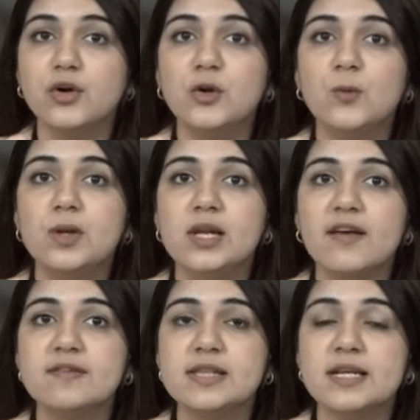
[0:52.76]
a global
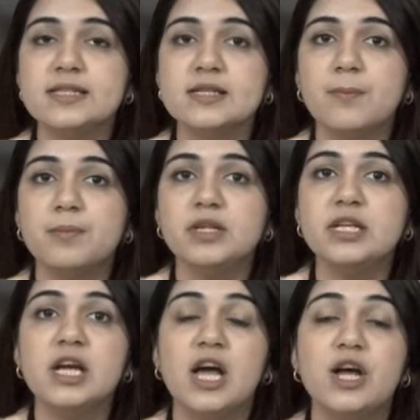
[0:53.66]
life science
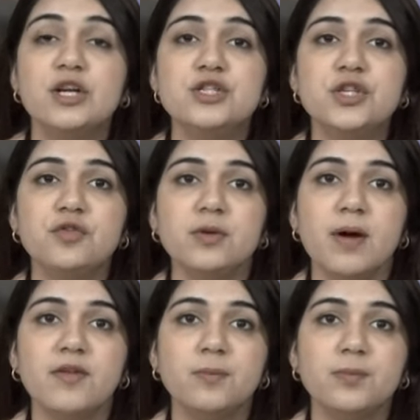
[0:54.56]
company driven
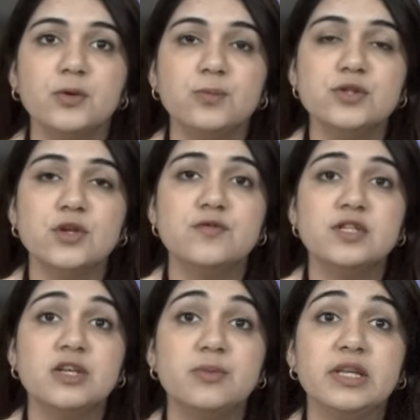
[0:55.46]
by the purpose of
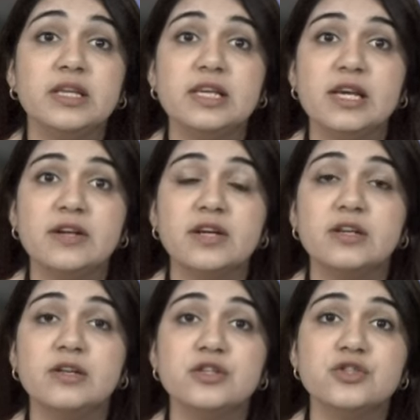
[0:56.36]
delivering care
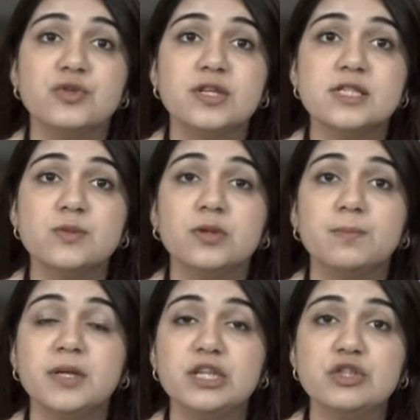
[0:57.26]
and nurturance for the
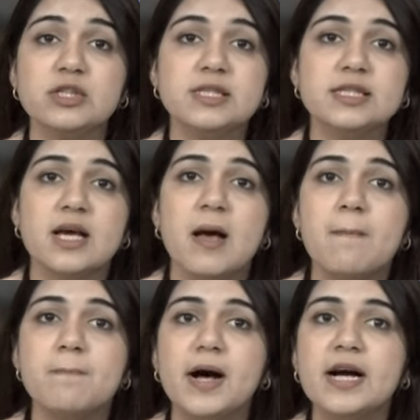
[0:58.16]
patients,
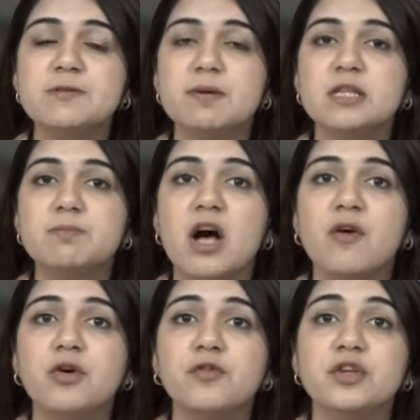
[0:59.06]
backed by the
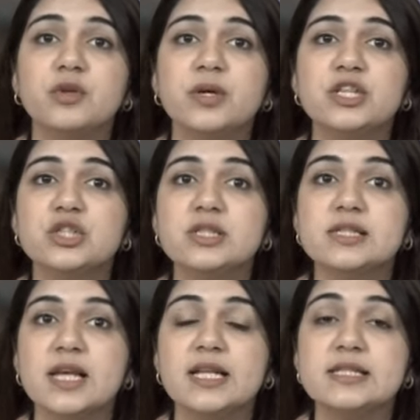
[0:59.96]
power of innovation,
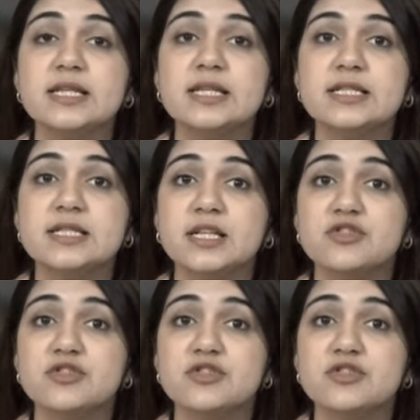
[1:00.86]
science, and cutting